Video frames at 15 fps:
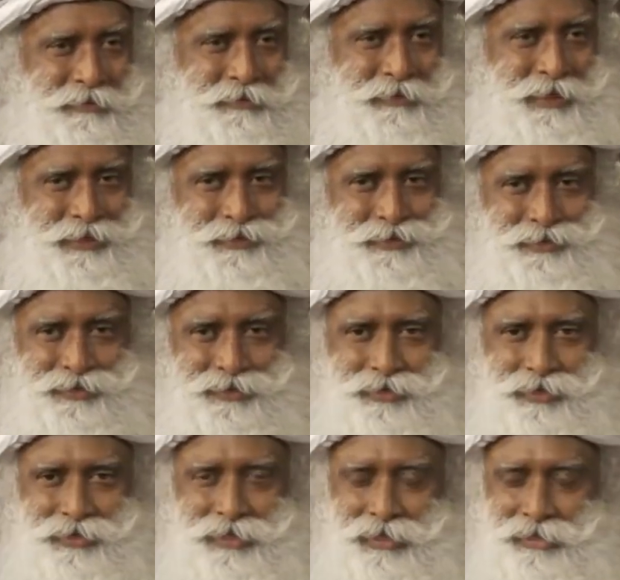because
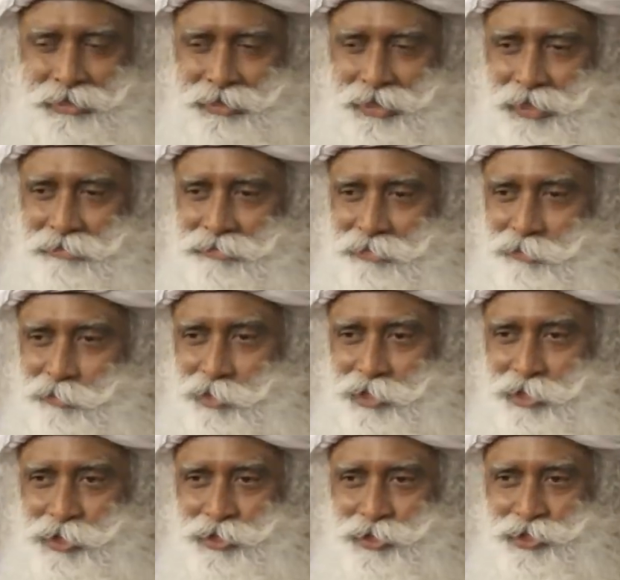that's safe and
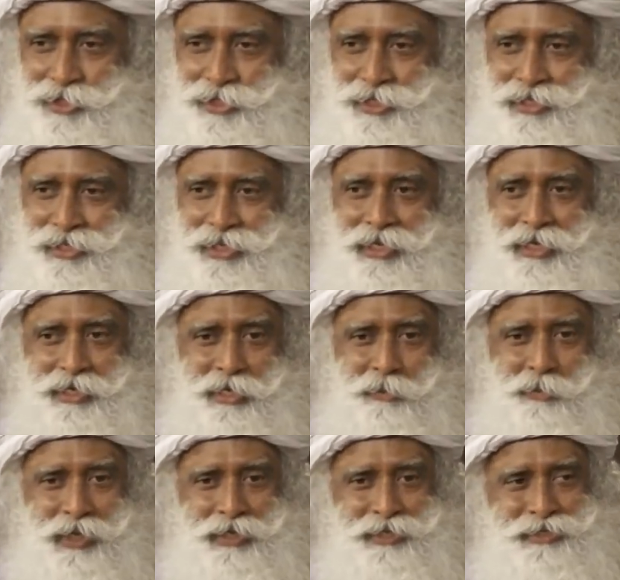within the city and I can
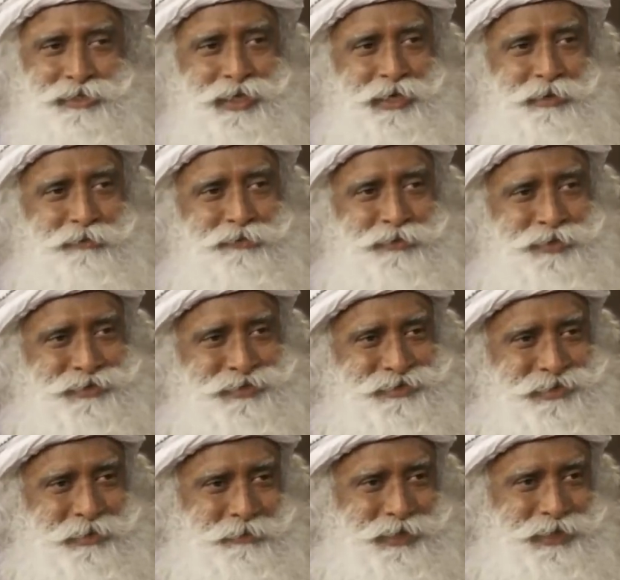get back in time for
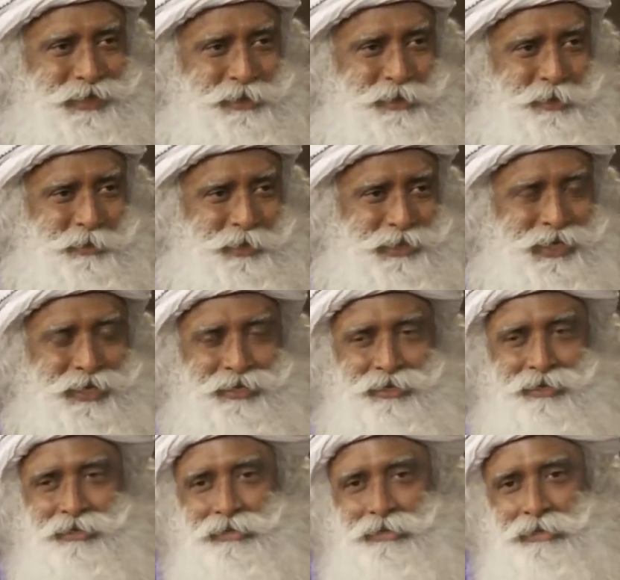something else to be done.
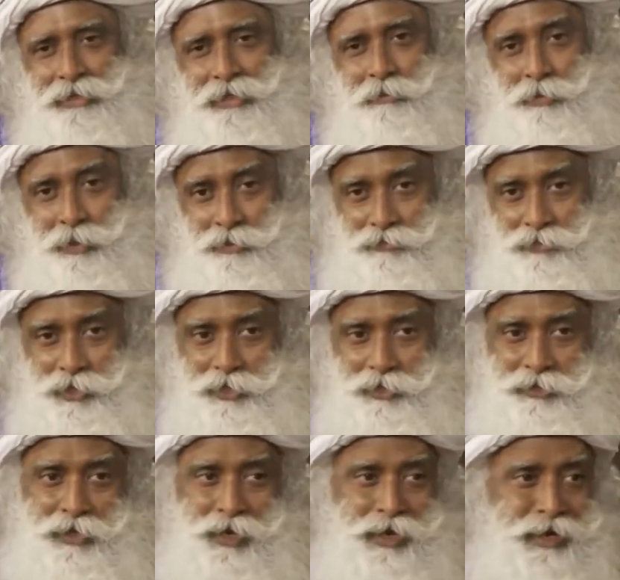But if an
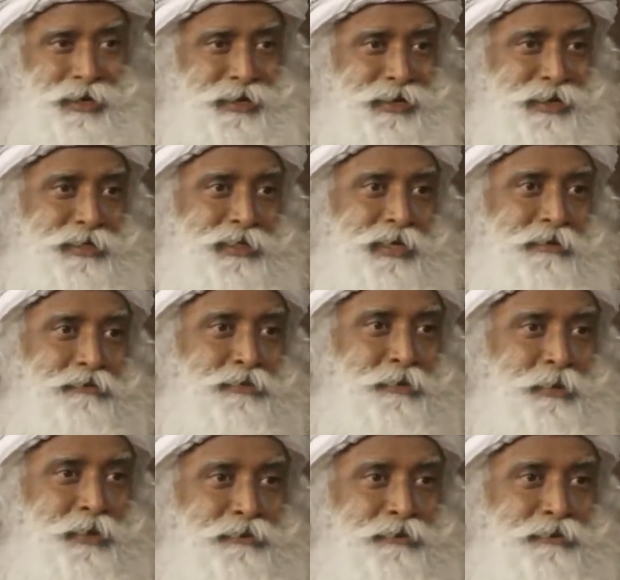entire day is left to me,